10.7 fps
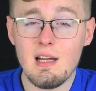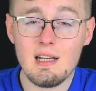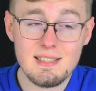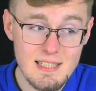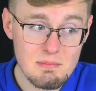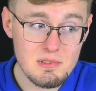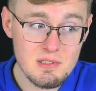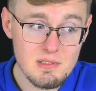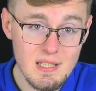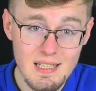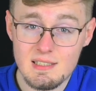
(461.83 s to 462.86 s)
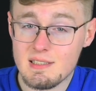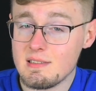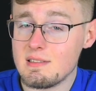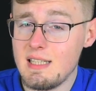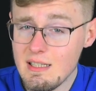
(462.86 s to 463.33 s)
accept
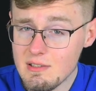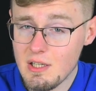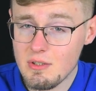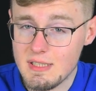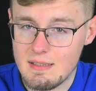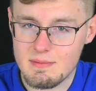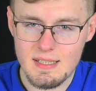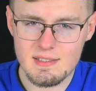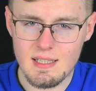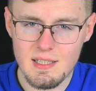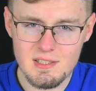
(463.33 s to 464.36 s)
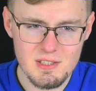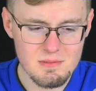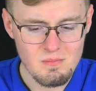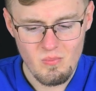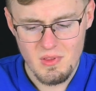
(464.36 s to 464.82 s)
its download and
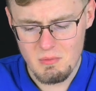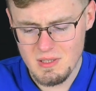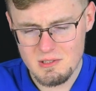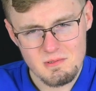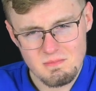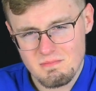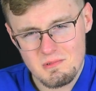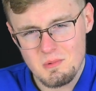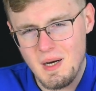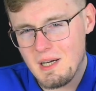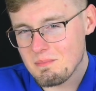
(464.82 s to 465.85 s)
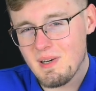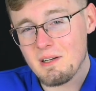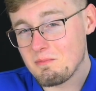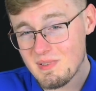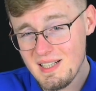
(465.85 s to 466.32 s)
installation with one
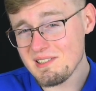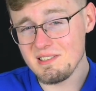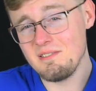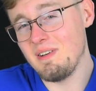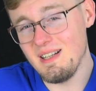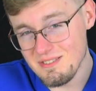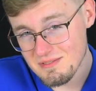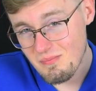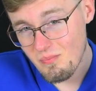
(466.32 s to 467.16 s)
button press on the phone.